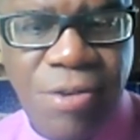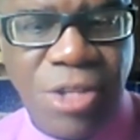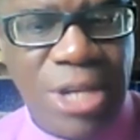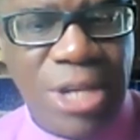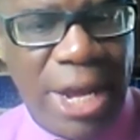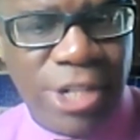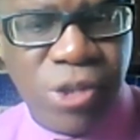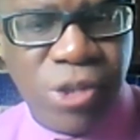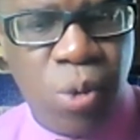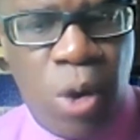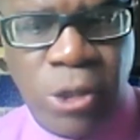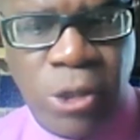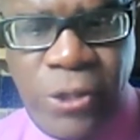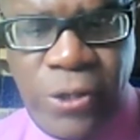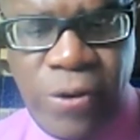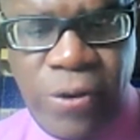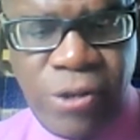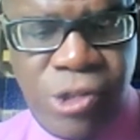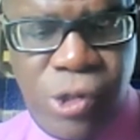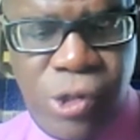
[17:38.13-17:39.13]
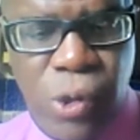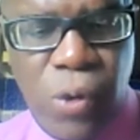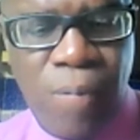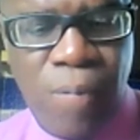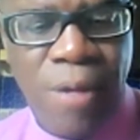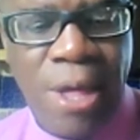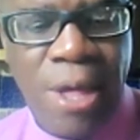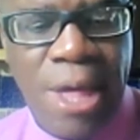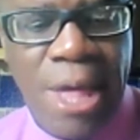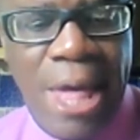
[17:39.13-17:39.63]
For the next quarter or
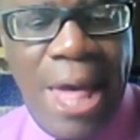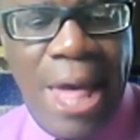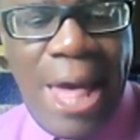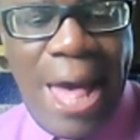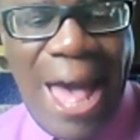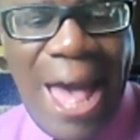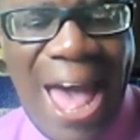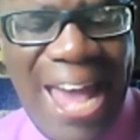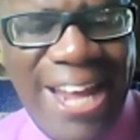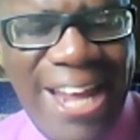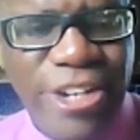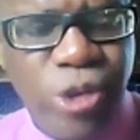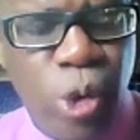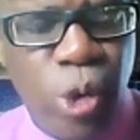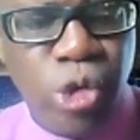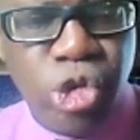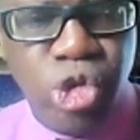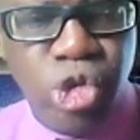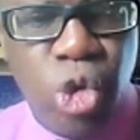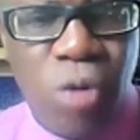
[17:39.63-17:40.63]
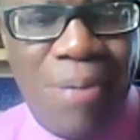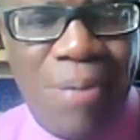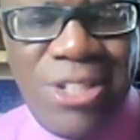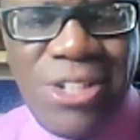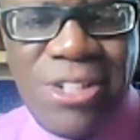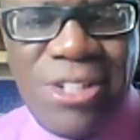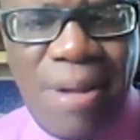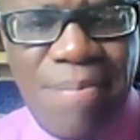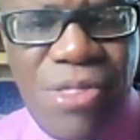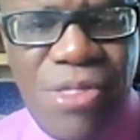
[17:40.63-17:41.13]
so. I don't know,
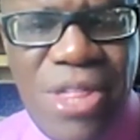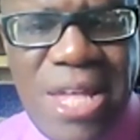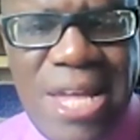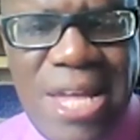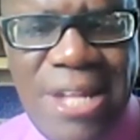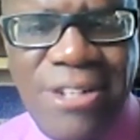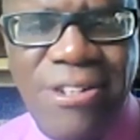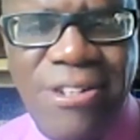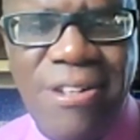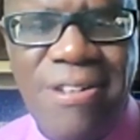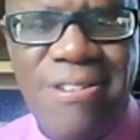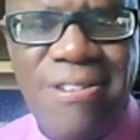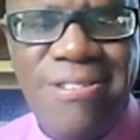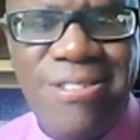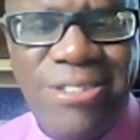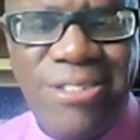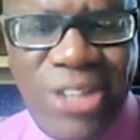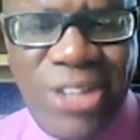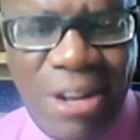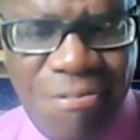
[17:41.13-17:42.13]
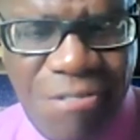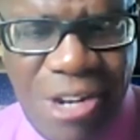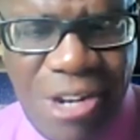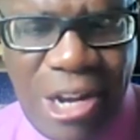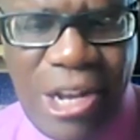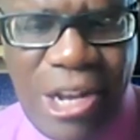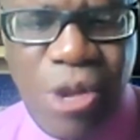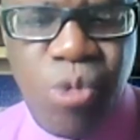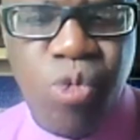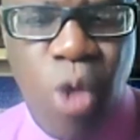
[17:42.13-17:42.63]
but something is
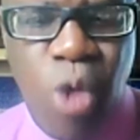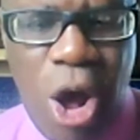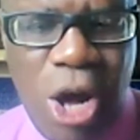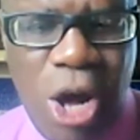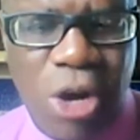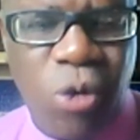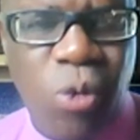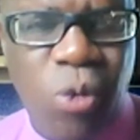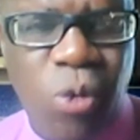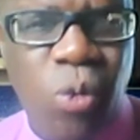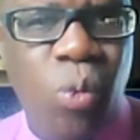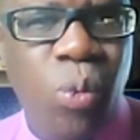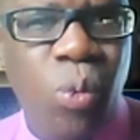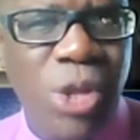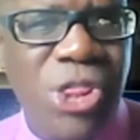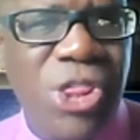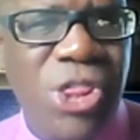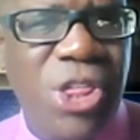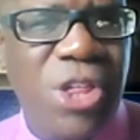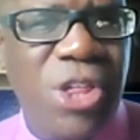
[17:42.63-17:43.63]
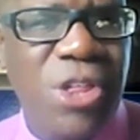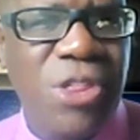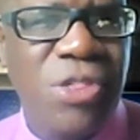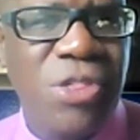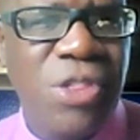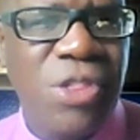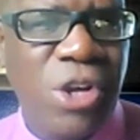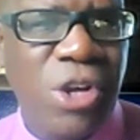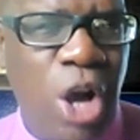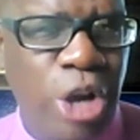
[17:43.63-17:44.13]
definitely wrong with the
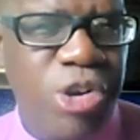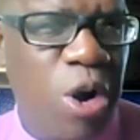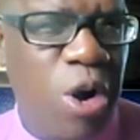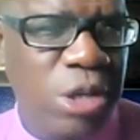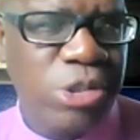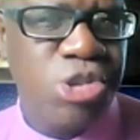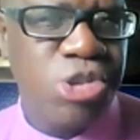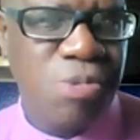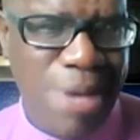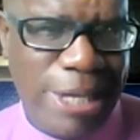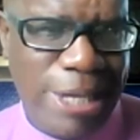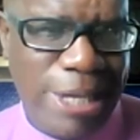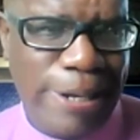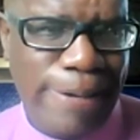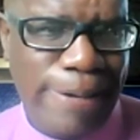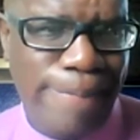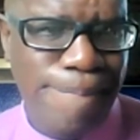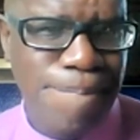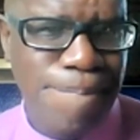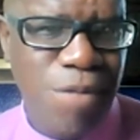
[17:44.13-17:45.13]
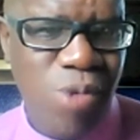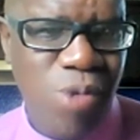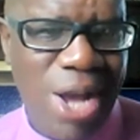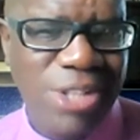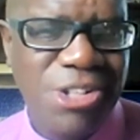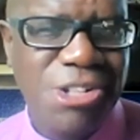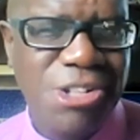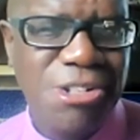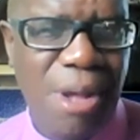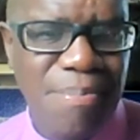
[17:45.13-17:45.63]
country called Jamaica,
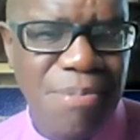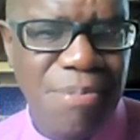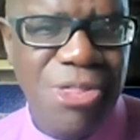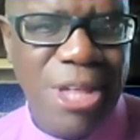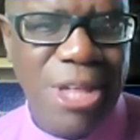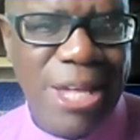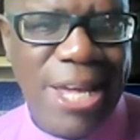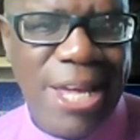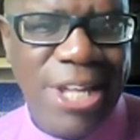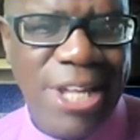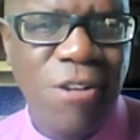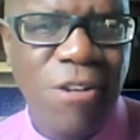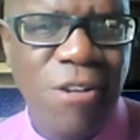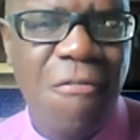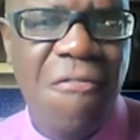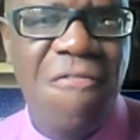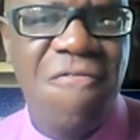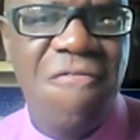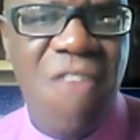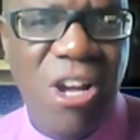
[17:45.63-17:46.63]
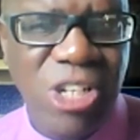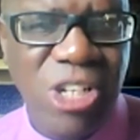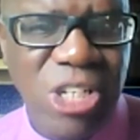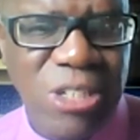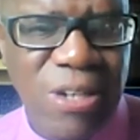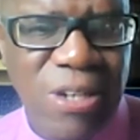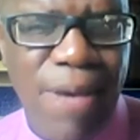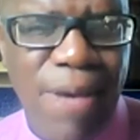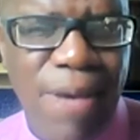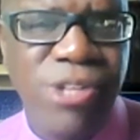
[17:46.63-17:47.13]
right? Something is
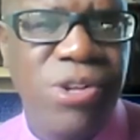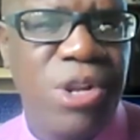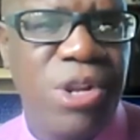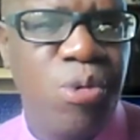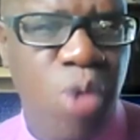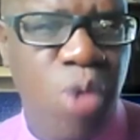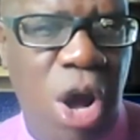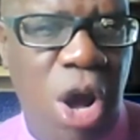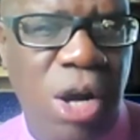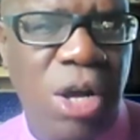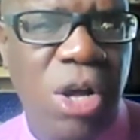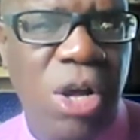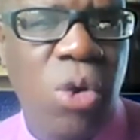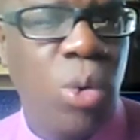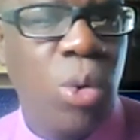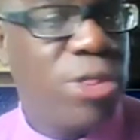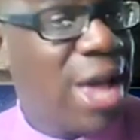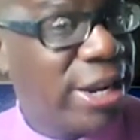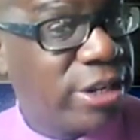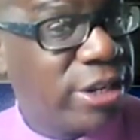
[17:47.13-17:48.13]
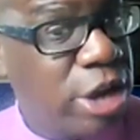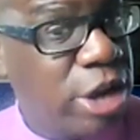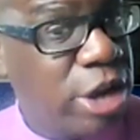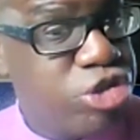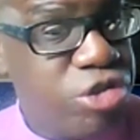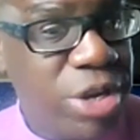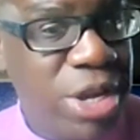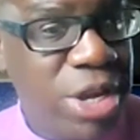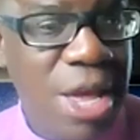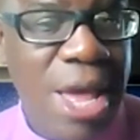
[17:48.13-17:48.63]
fundamentally wrong with that
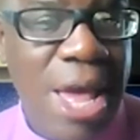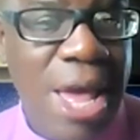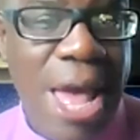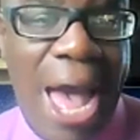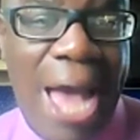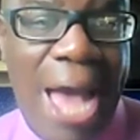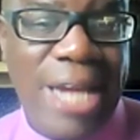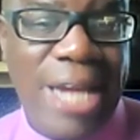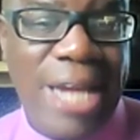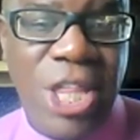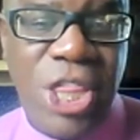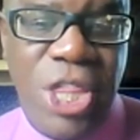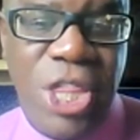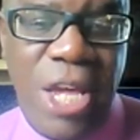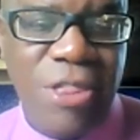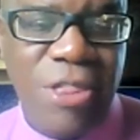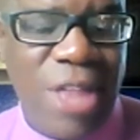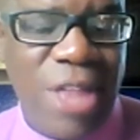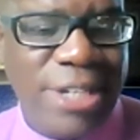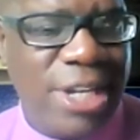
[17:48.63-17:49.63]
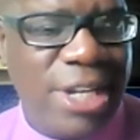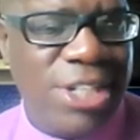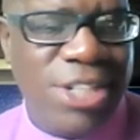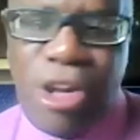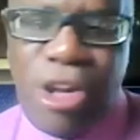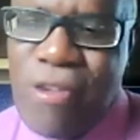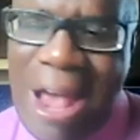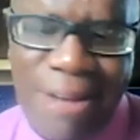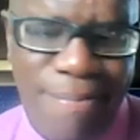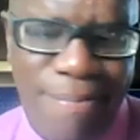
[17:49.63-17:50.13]
country. And I think that it's
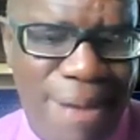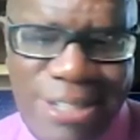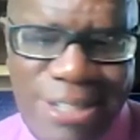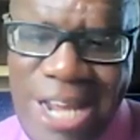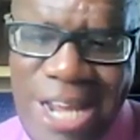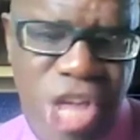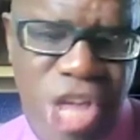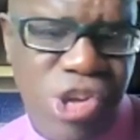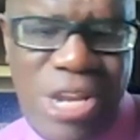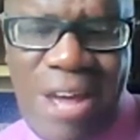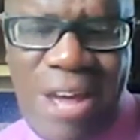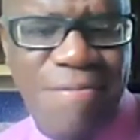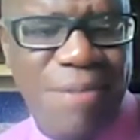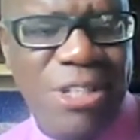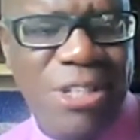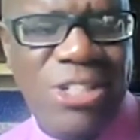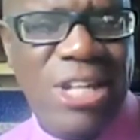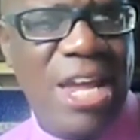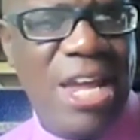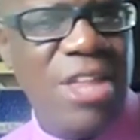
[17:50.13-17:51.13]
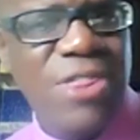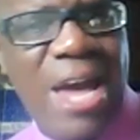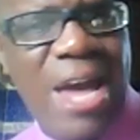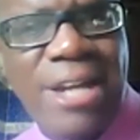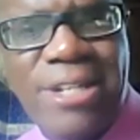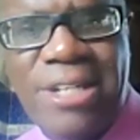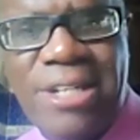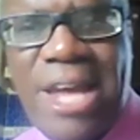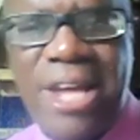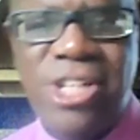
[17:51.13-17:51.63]
a grand plantation. I've been saying
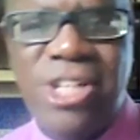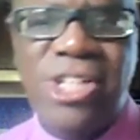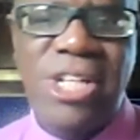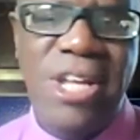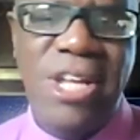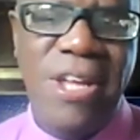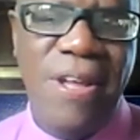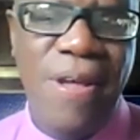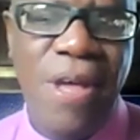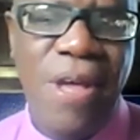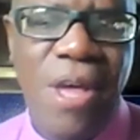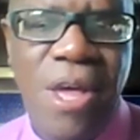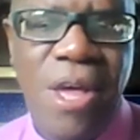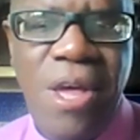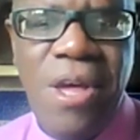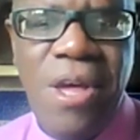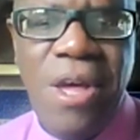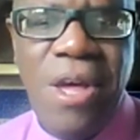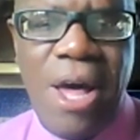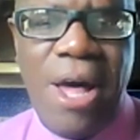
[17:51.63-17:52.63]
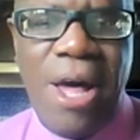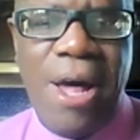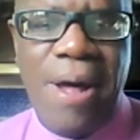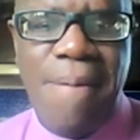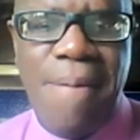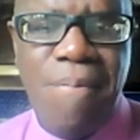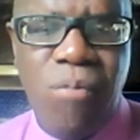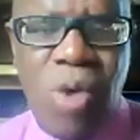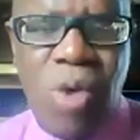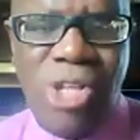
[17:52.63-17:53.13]
that. And I see,
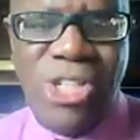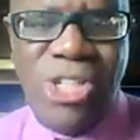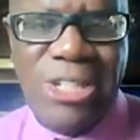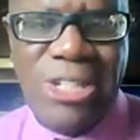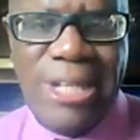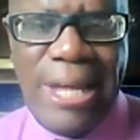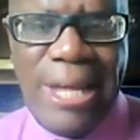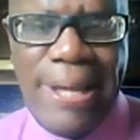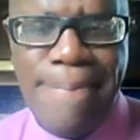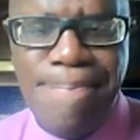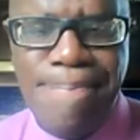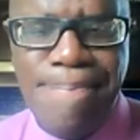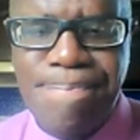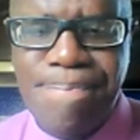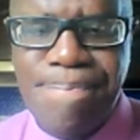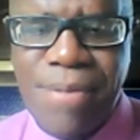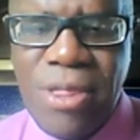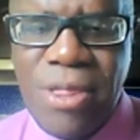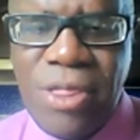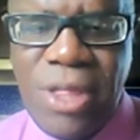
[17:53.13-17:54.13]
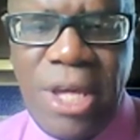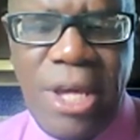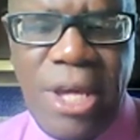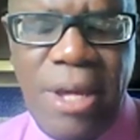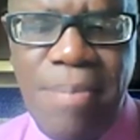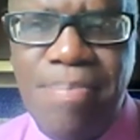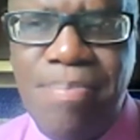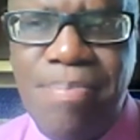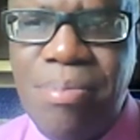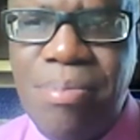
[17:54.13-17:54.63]
what's his name?
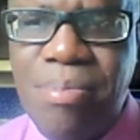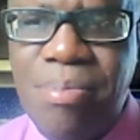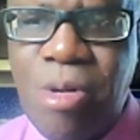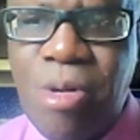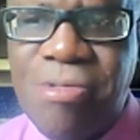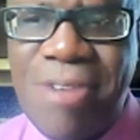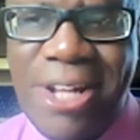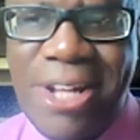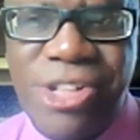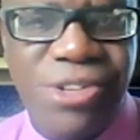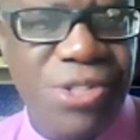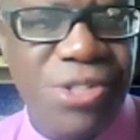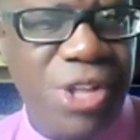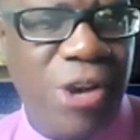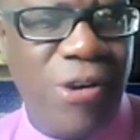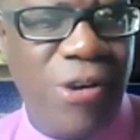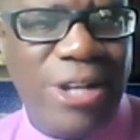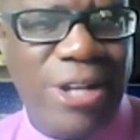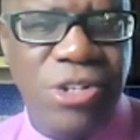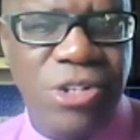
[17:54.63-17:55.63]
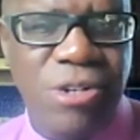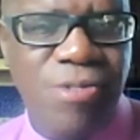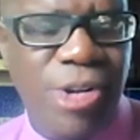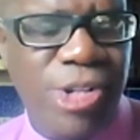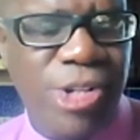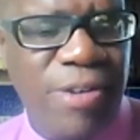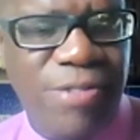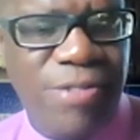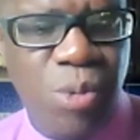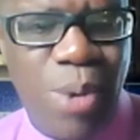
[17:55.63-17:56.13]
The professor there at the
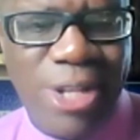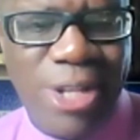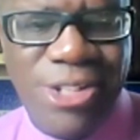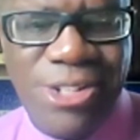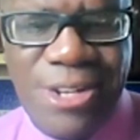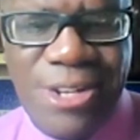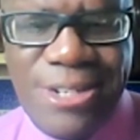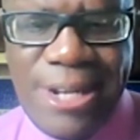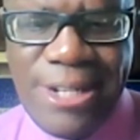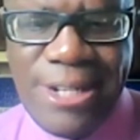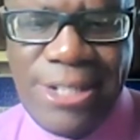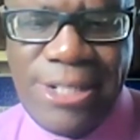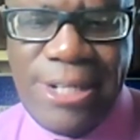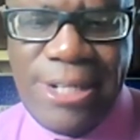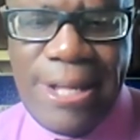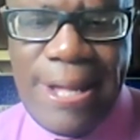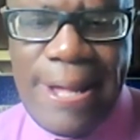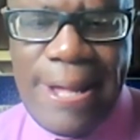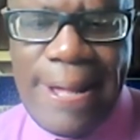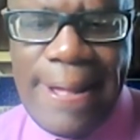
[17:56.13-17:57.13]
University of the West Indies.